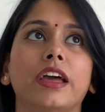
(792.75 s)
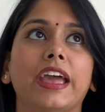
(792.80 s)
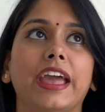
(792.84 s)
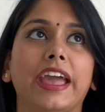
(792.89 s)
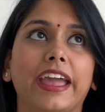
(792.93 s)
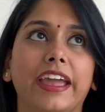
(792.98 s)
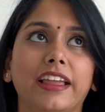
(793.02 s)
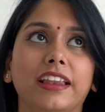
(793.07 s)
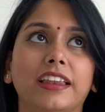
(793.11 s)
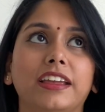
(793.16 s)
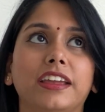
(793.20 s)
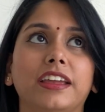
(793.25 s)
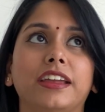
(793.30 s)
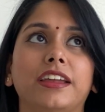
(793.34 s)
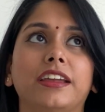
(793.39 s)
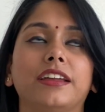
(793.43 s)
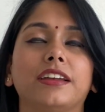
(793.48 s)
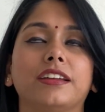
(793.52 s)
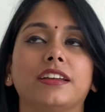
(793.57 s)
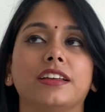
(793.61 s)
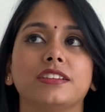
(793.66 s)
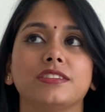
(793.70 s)

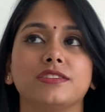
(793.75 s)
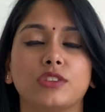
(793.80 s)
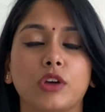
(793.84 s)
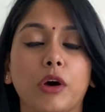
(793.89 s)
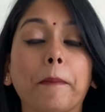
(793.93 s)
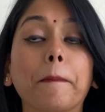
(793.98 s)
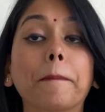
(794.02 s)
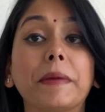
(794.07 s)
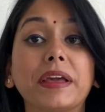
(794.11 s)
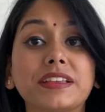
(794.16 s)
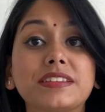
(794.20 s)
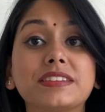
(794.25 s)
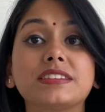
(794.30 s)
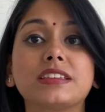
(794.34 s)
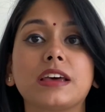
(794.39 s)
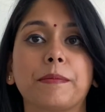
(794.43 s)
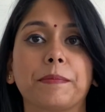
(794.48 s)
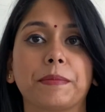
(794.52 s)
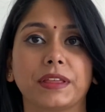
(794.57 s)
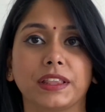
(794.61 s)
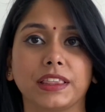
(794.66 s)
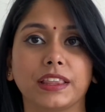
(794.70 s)
Haley is not mixed
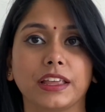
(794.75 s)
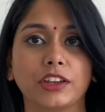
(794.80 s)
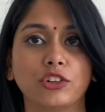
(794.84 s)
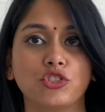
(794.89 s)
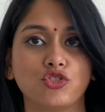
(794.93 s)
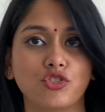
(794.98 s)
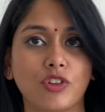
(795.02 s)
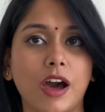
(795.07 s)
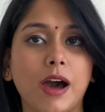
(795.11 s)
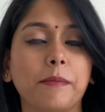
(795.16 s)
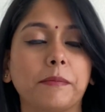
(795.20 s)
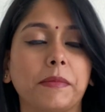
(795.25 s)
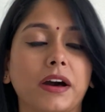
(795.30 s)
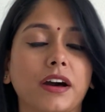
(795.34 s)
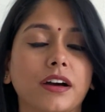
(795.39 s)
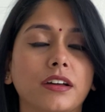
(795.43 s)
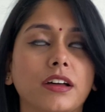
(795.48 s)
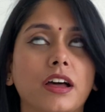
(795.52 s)
up in the drama.